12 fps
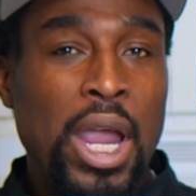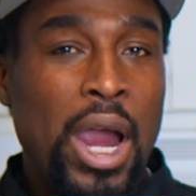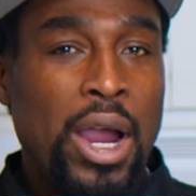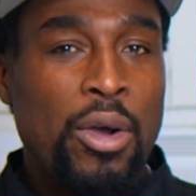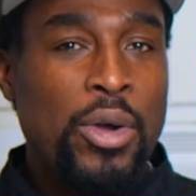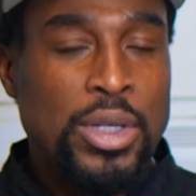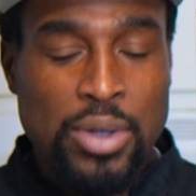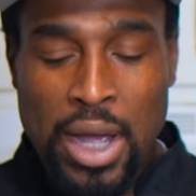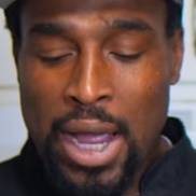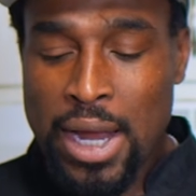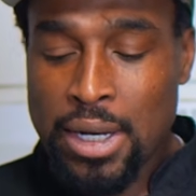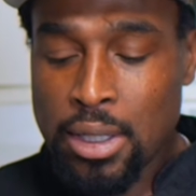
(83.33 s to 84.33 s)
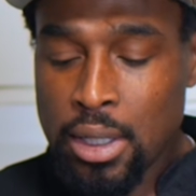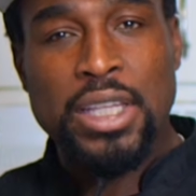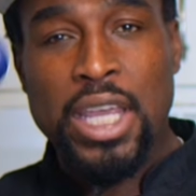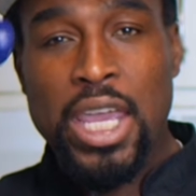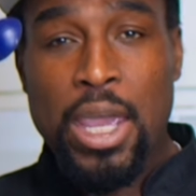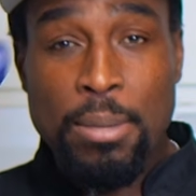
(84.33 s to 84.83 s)
are going to add
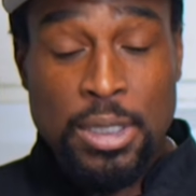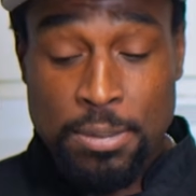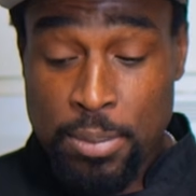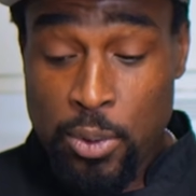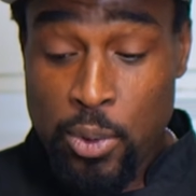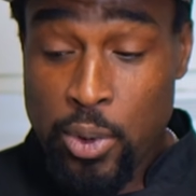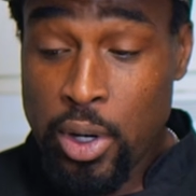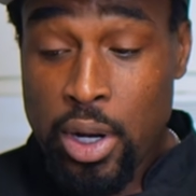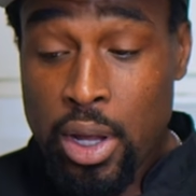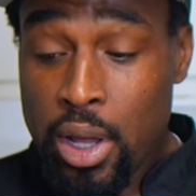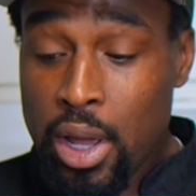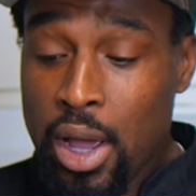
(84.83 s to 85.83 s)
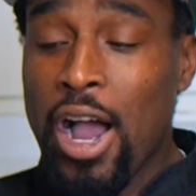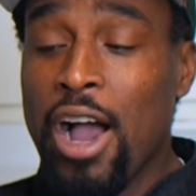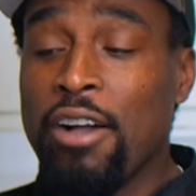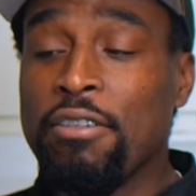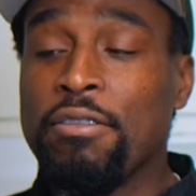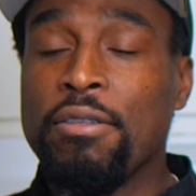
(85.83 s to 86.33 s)
3 tablespoons
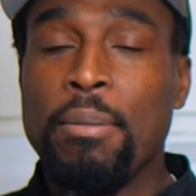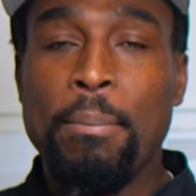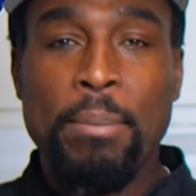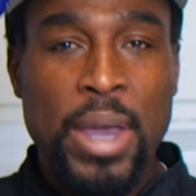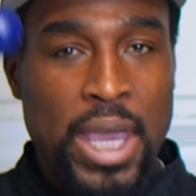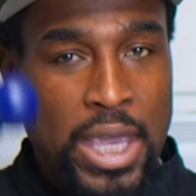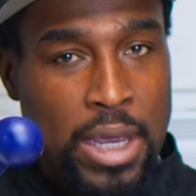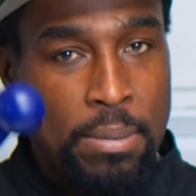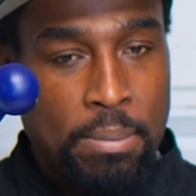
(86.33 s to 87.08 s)
of baking